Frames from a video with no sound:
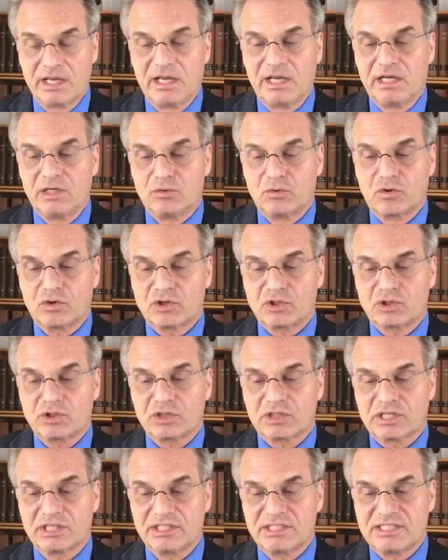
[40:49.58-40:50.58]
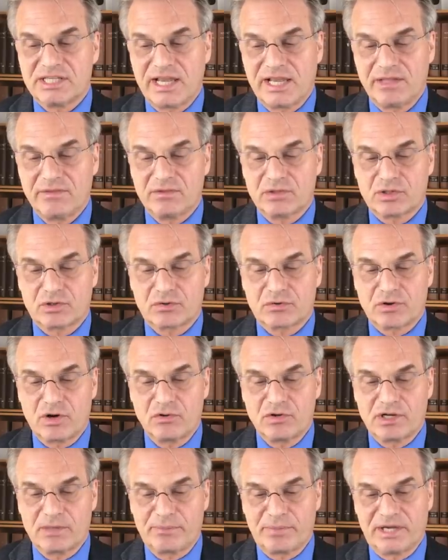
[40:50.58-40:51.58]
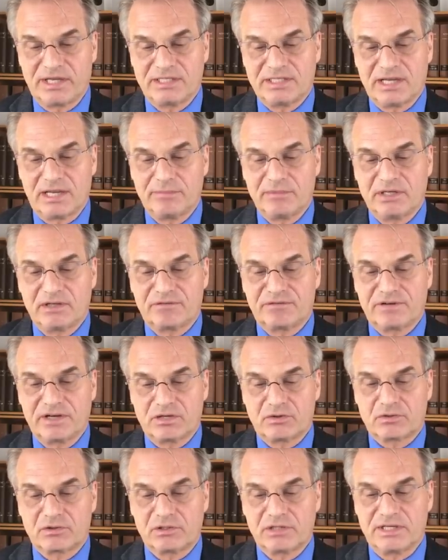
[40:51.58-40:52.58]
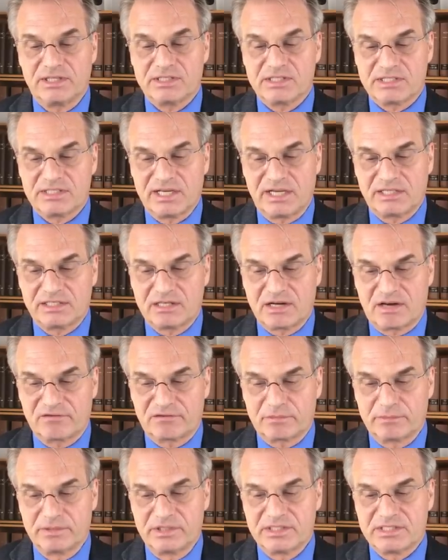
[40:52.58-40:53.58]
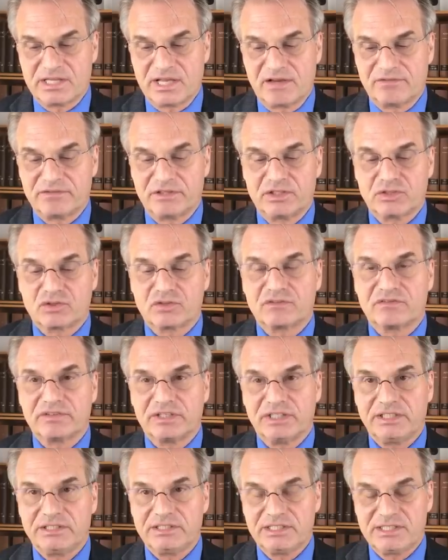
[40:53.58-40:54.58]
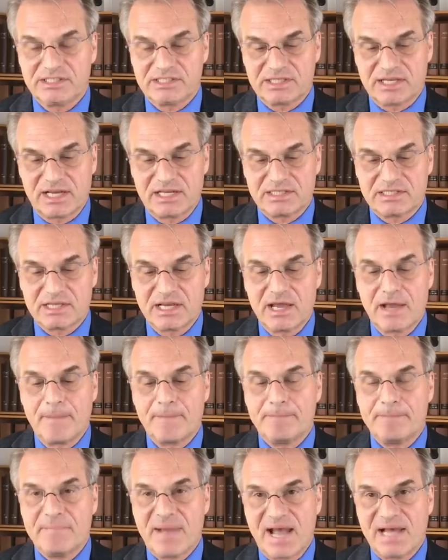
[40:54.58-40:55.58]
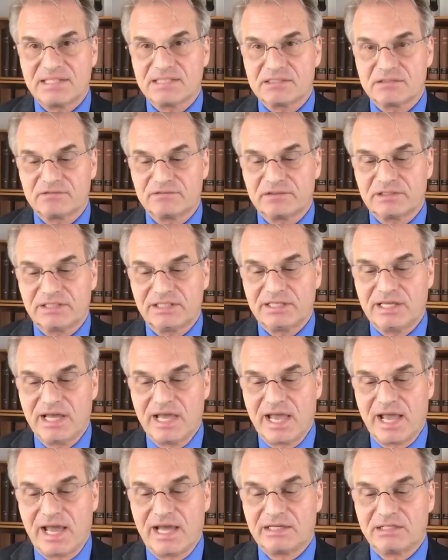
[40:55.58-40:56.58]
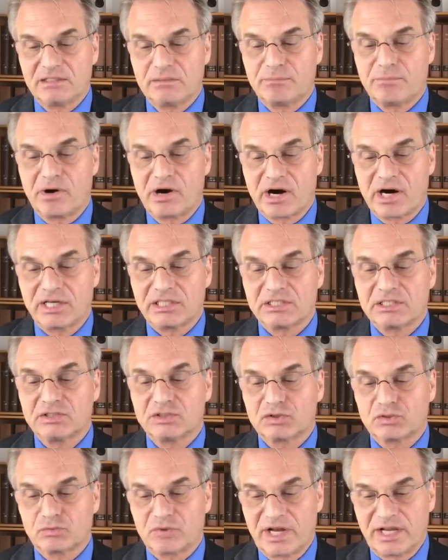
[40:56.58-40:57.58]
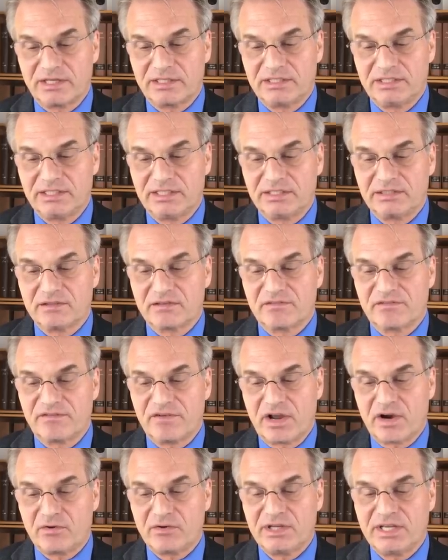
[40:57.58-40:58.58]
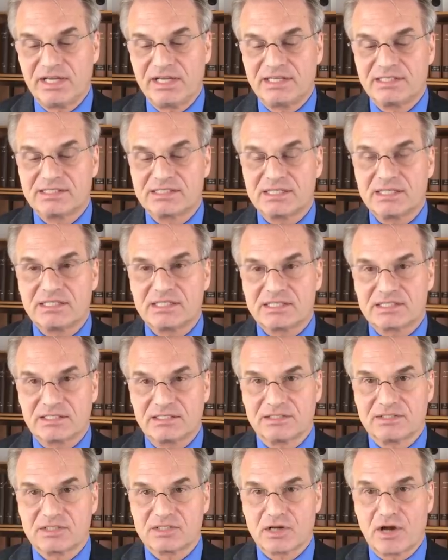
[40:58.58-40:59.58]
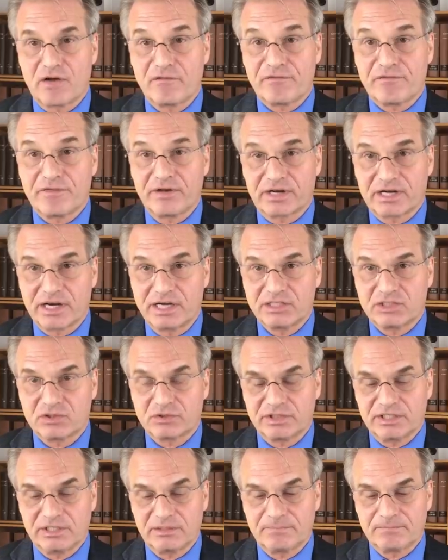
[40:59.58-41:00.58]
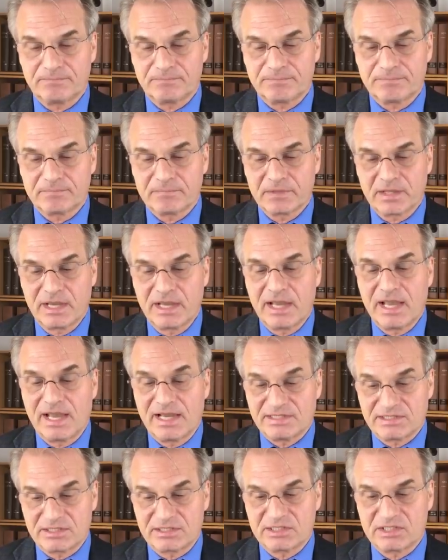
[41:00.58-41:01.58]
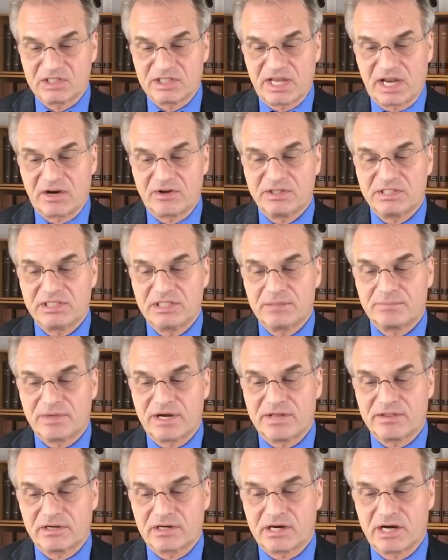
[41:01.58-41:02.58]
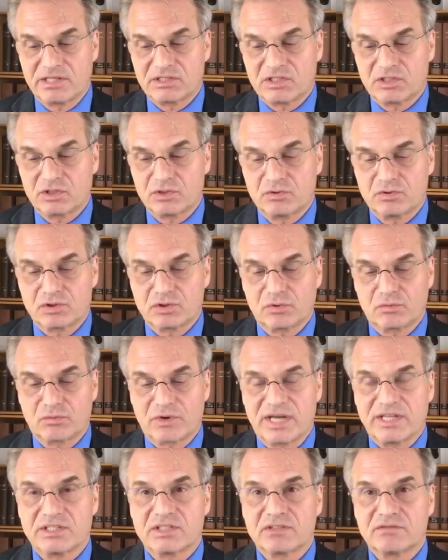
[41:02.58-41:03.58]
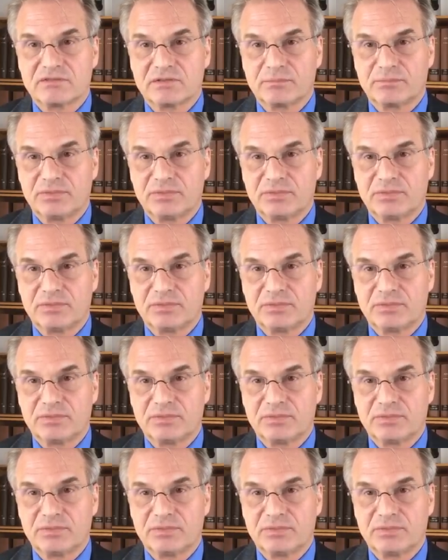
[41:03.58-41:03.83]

In order to contain the corona pandemic, federal and state governments have intervened, he says, massively and in part threatening the very existence of the country, as it is guaranteed by the constitutional rights of the